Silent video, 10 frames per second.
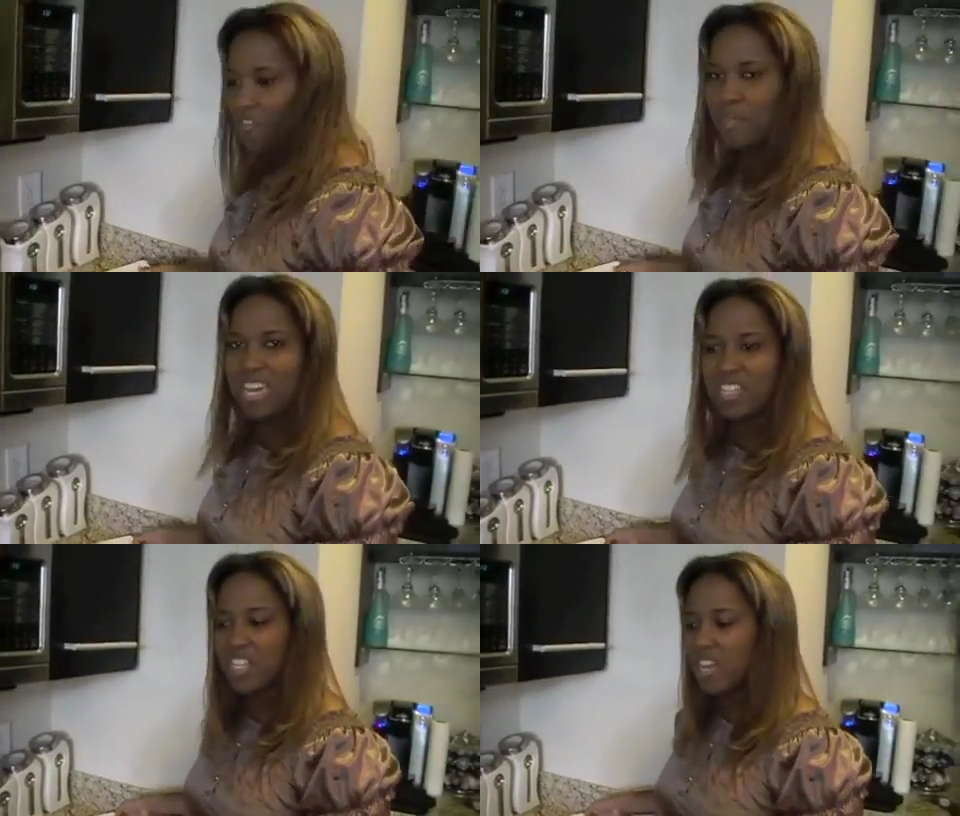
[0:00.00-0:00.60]
of
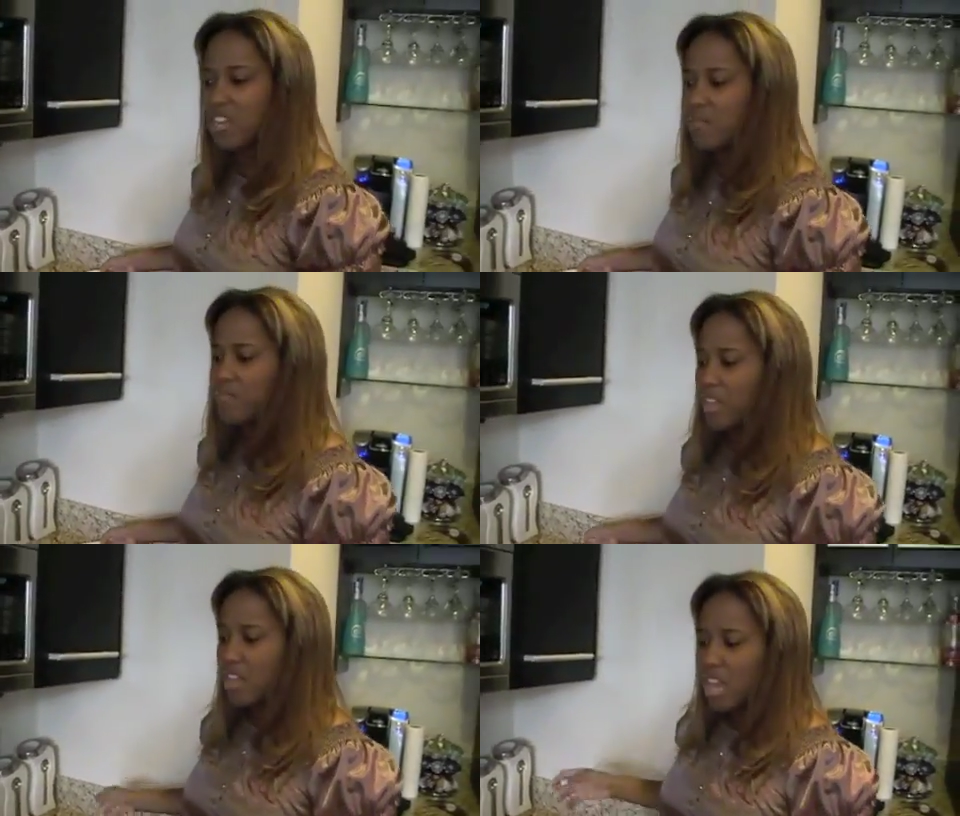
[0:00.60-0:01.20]
pancetta.
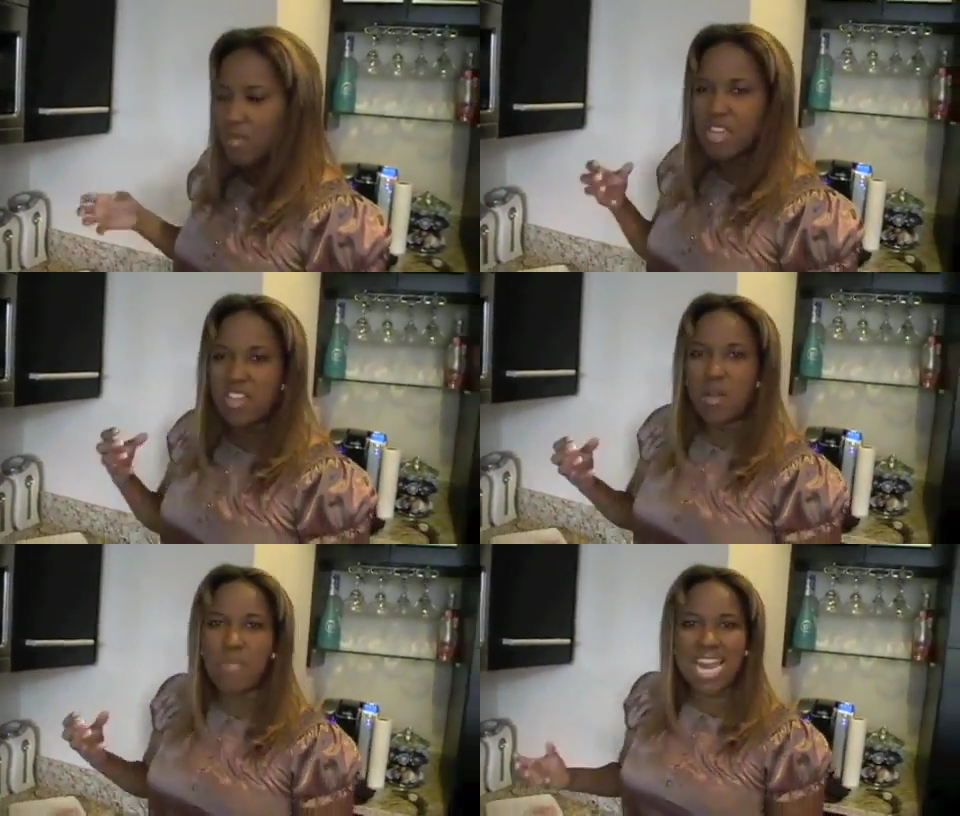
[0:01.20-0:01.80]
I
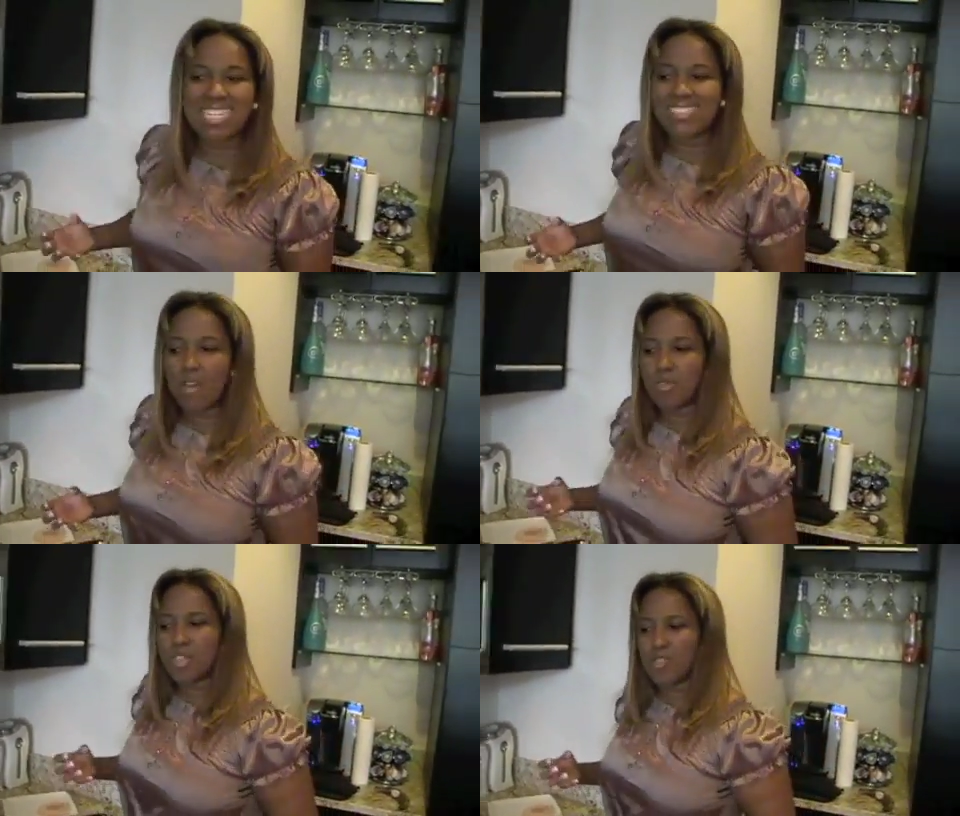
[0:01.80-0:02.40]
mean, imagine that
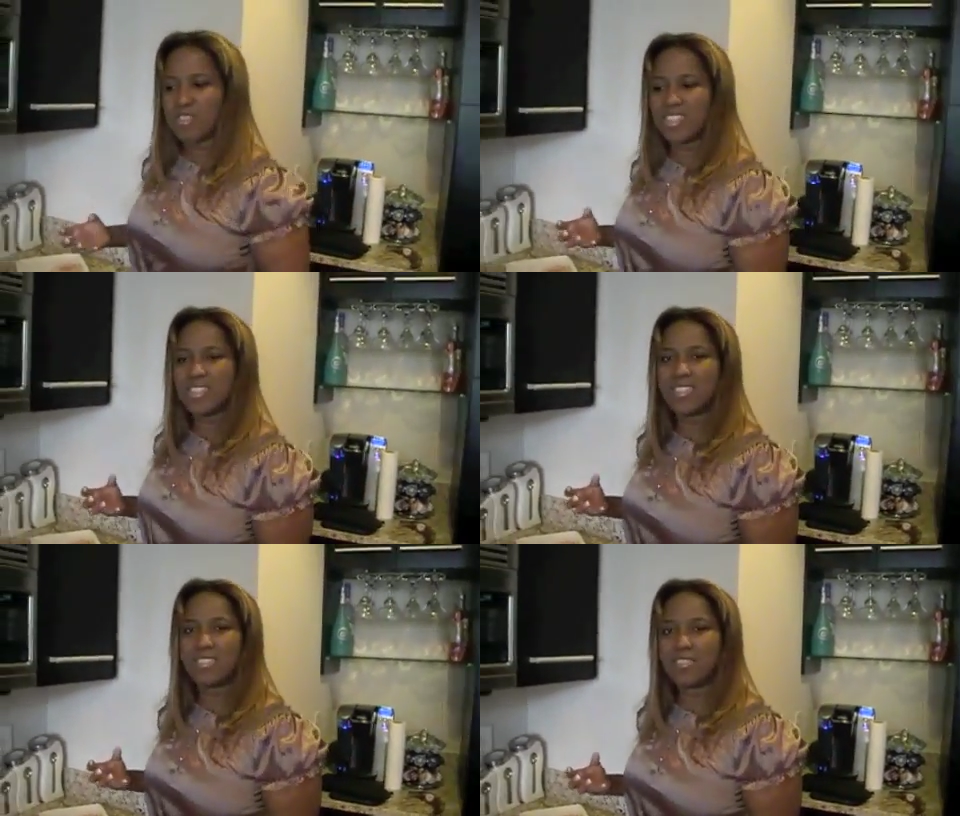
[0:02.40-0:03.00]
with the
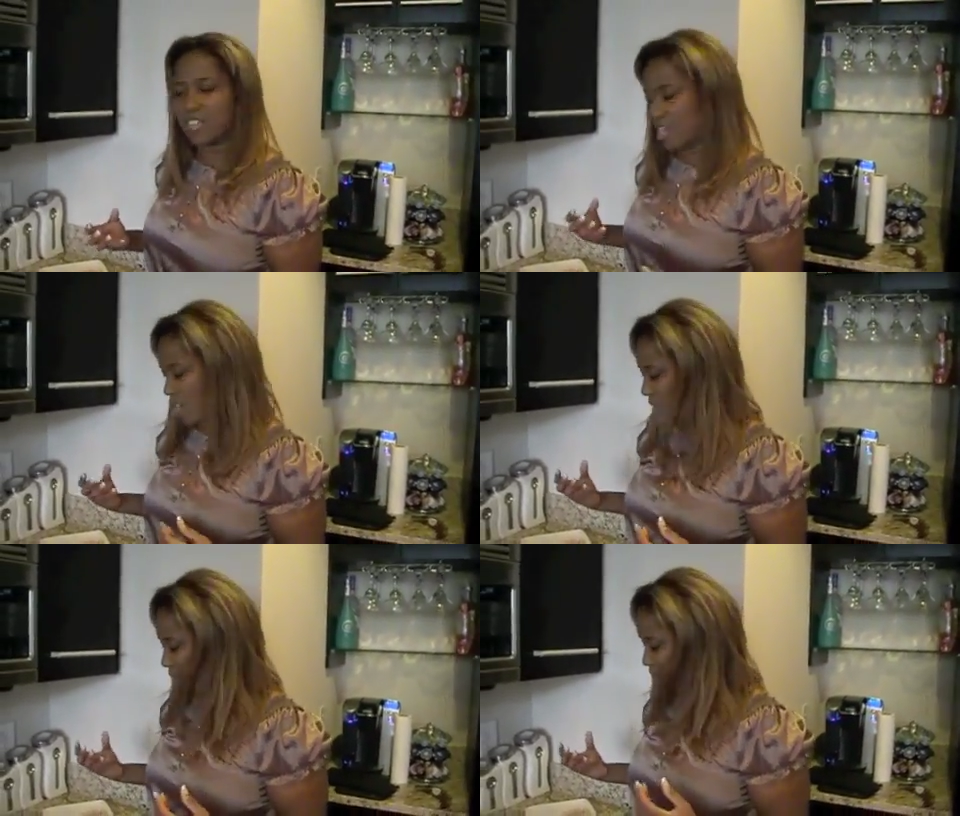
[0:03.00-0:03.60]
grits
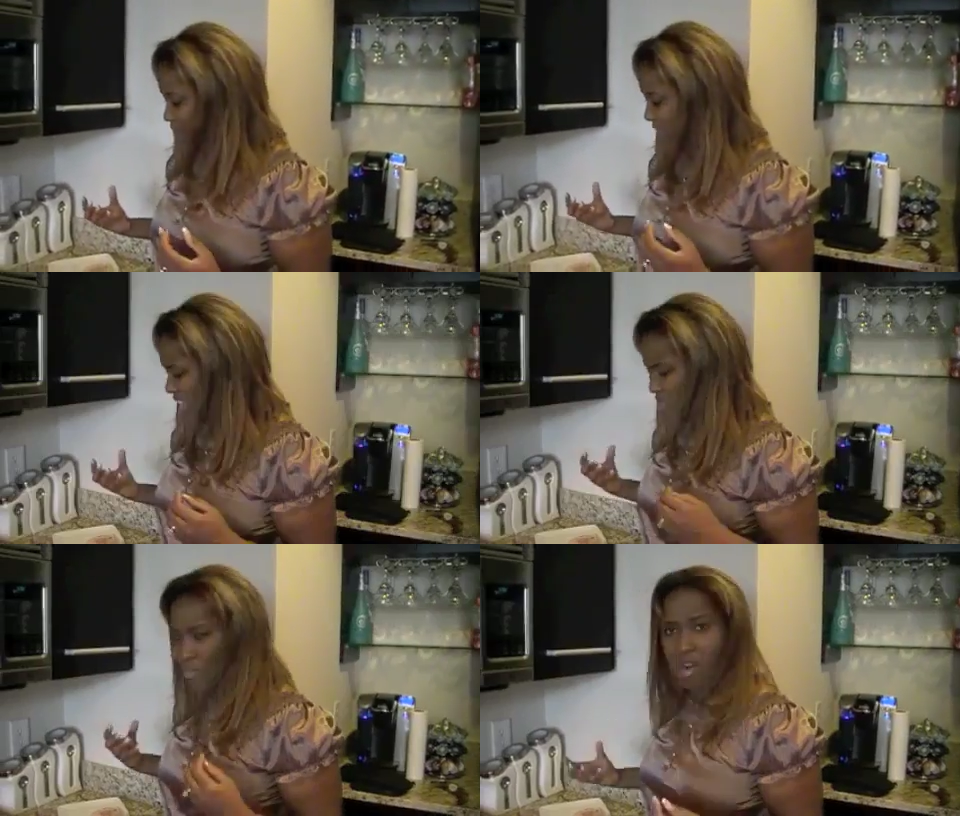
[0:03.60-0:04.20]

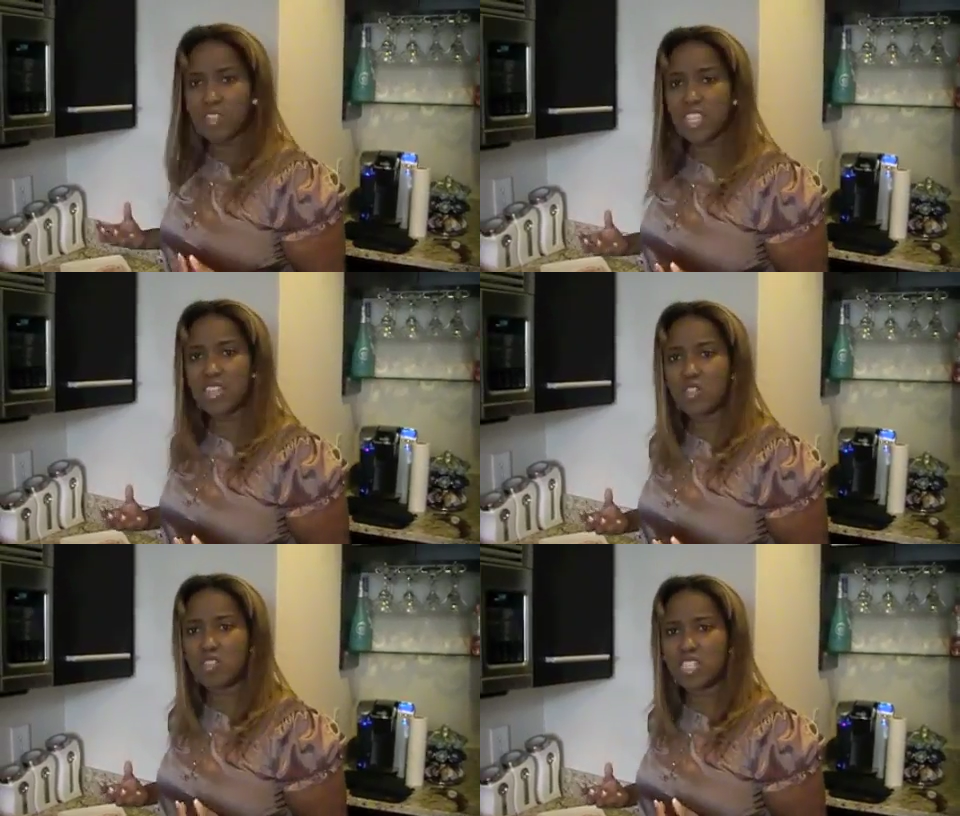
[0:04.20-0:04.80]
and the Parmesan
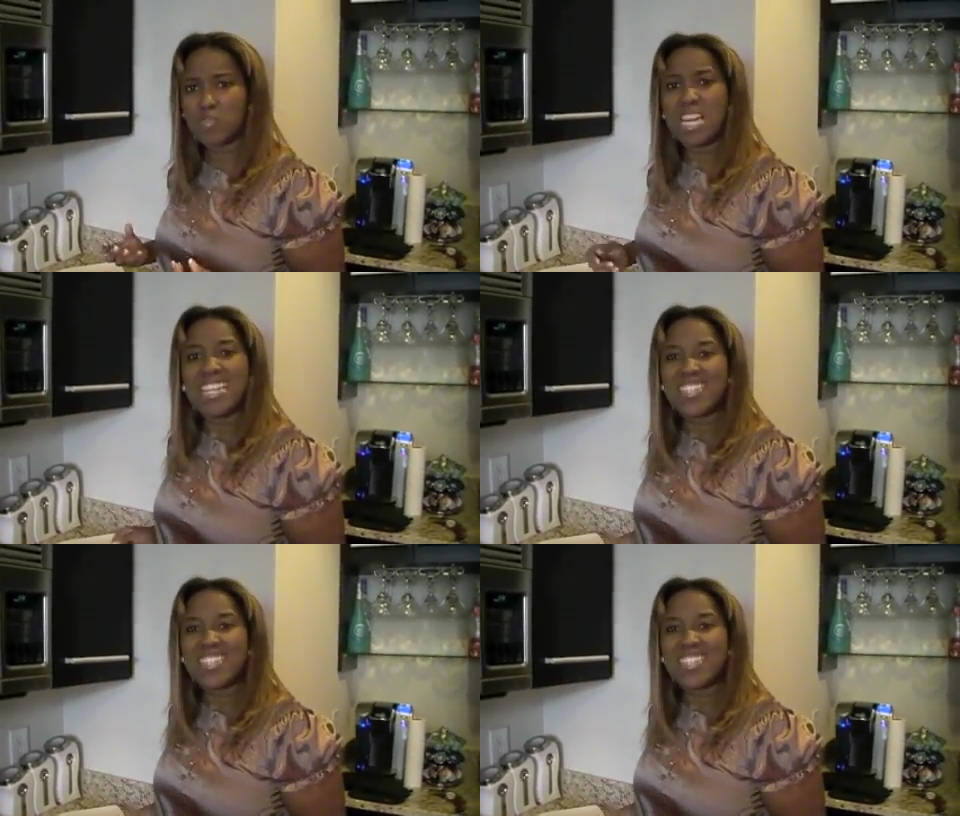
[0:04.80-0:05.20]
crisp.